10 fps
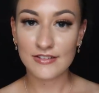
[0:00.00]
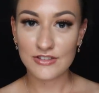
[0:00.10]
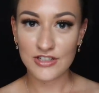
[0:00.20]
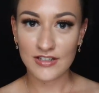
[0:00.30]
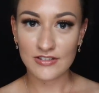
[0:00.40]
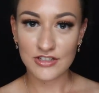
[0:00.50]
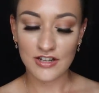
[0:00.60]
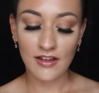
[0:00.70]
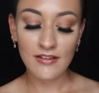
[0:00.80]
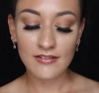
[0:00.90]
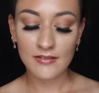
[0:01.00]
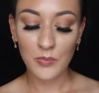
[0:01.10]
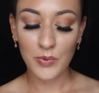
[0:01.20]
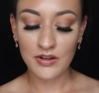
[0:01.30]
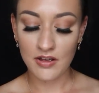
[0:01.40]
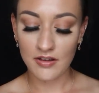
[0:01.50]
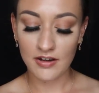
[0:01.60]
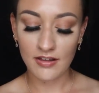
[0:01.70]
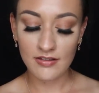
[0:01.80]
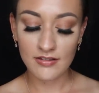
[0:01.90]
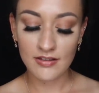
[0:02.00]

ginger, banana,